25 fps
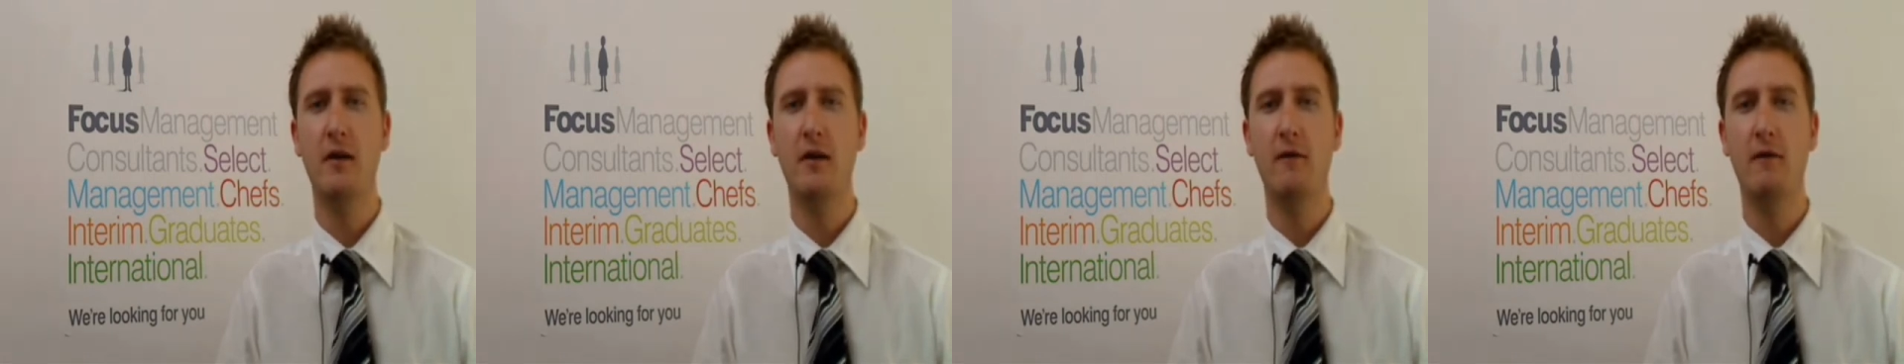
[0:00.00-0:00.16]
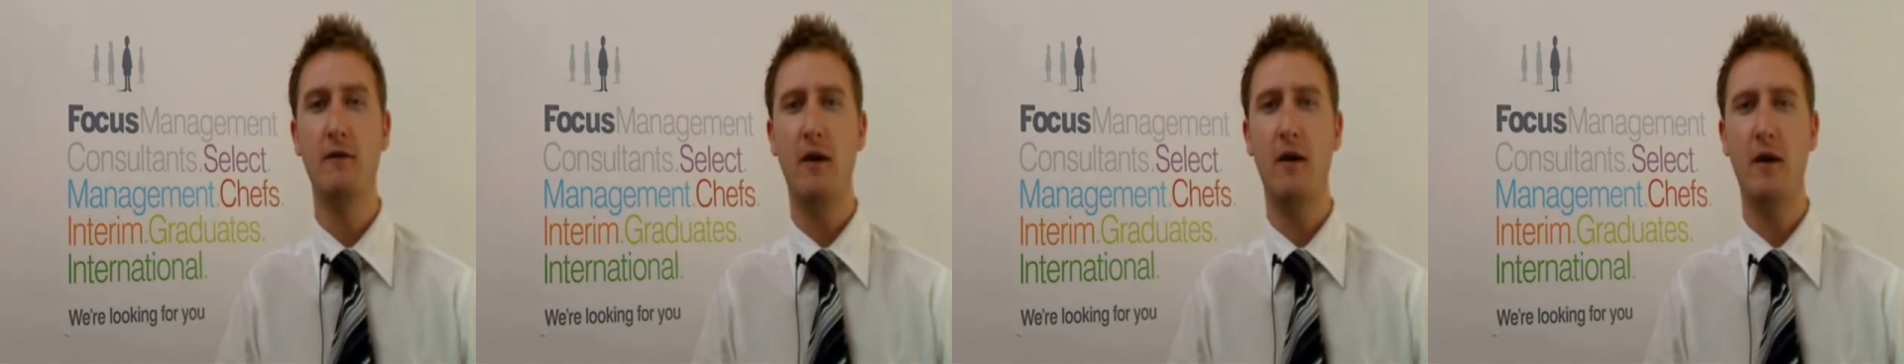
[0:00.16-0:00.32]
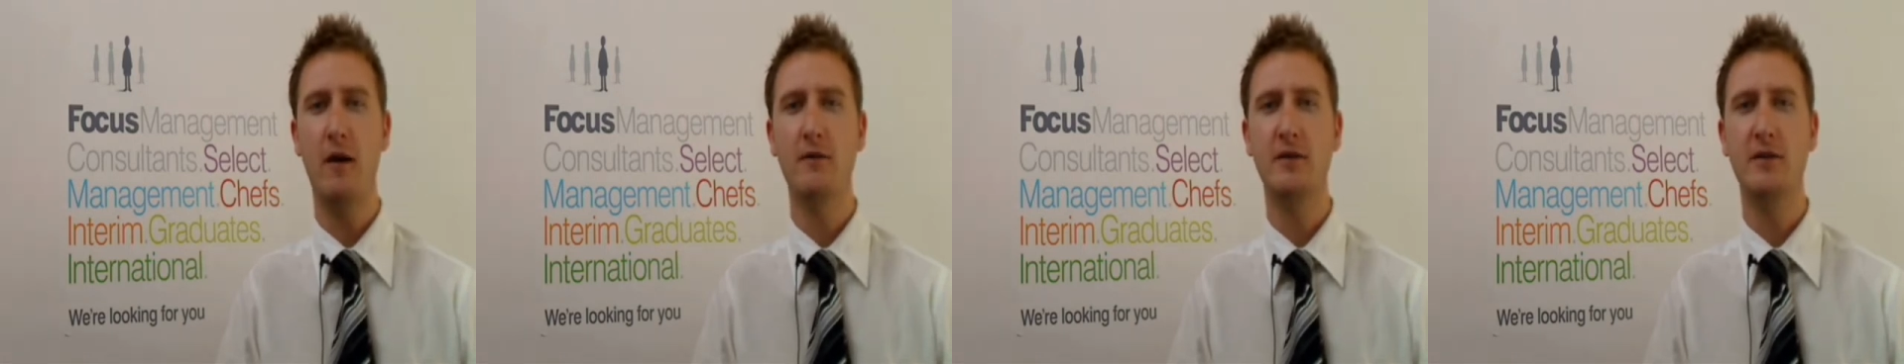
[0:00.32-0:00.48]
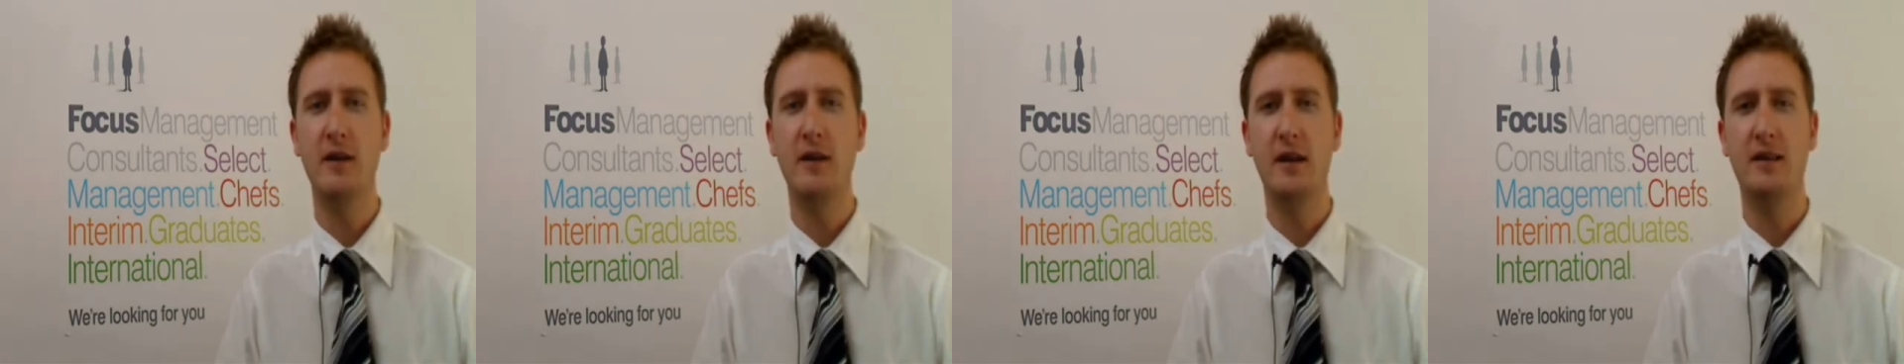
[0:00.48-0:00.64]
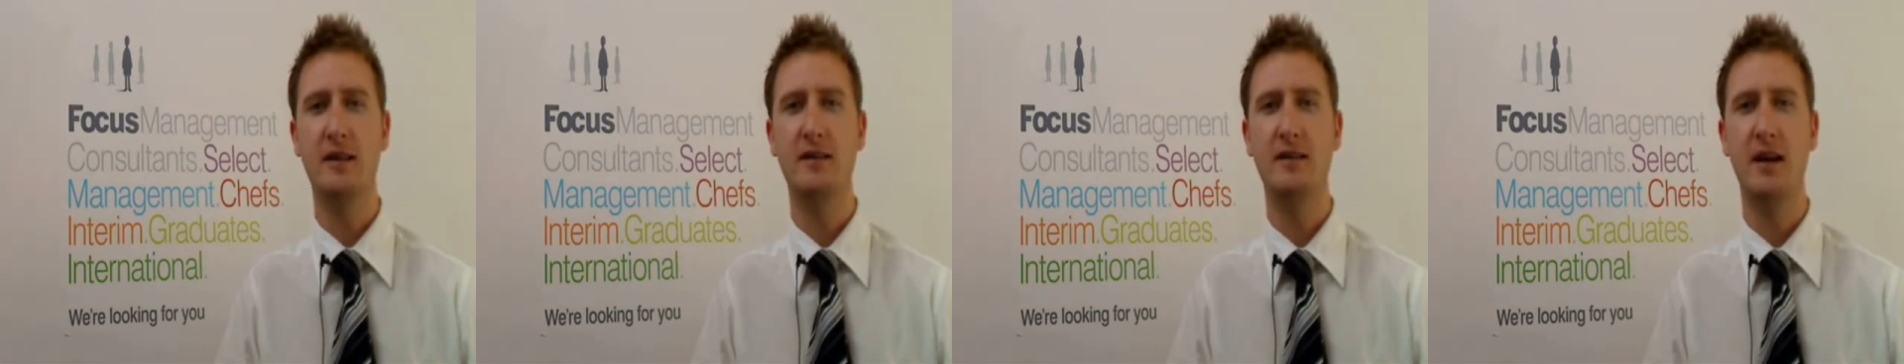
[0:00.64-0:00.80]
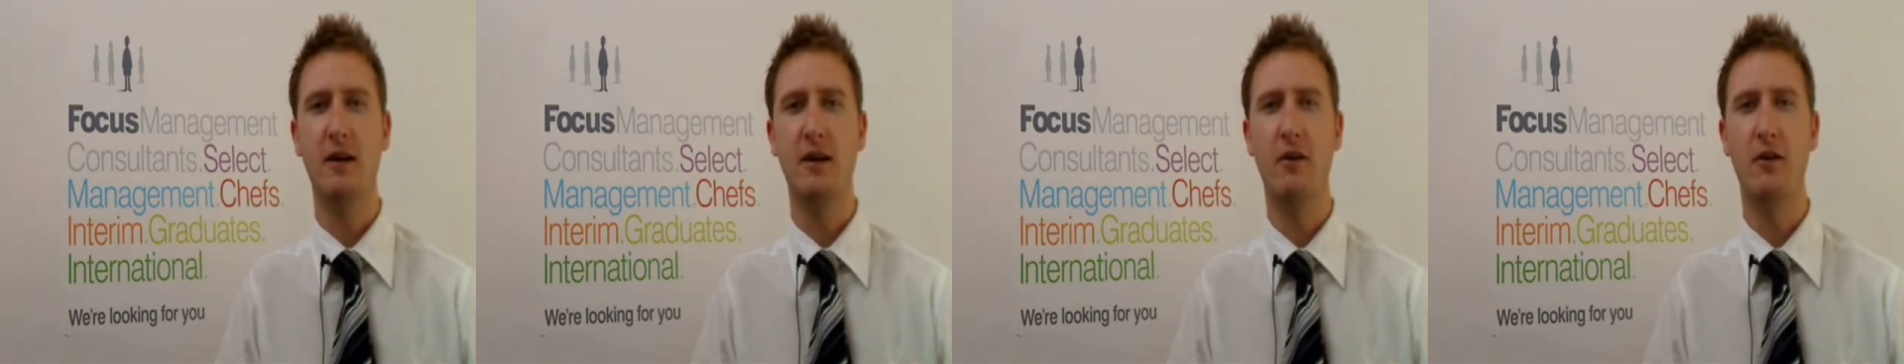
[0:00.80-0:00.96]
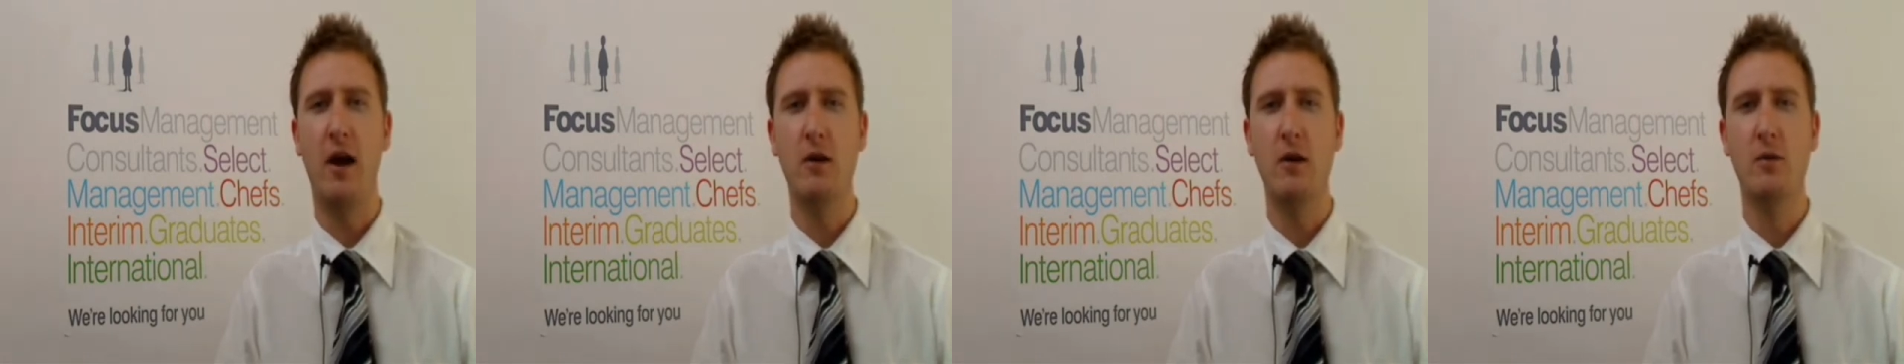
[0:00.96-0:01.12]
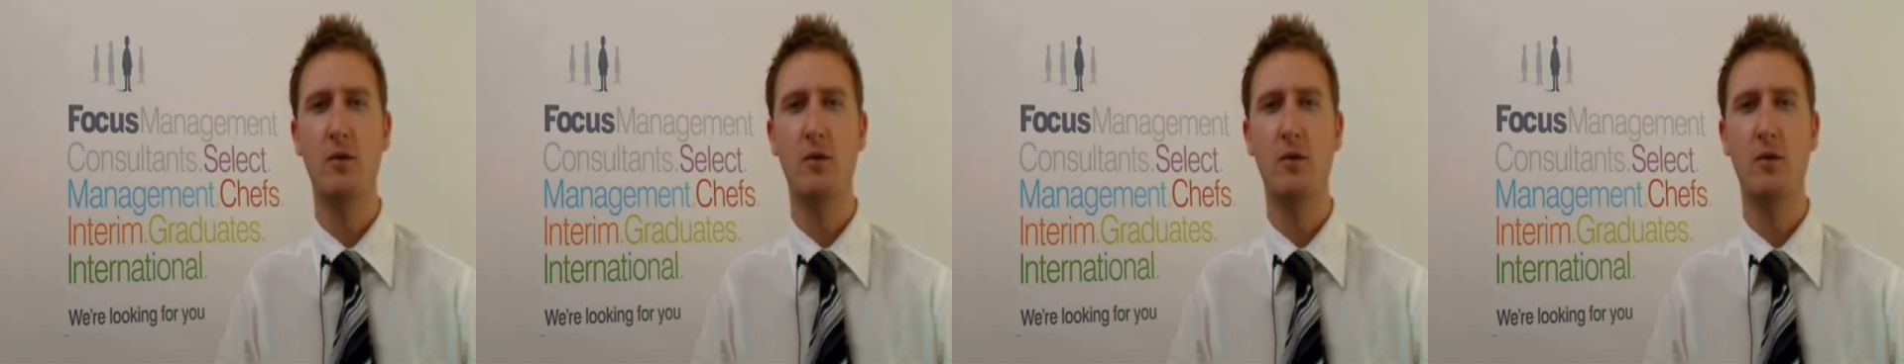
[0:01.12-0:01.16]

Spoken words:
560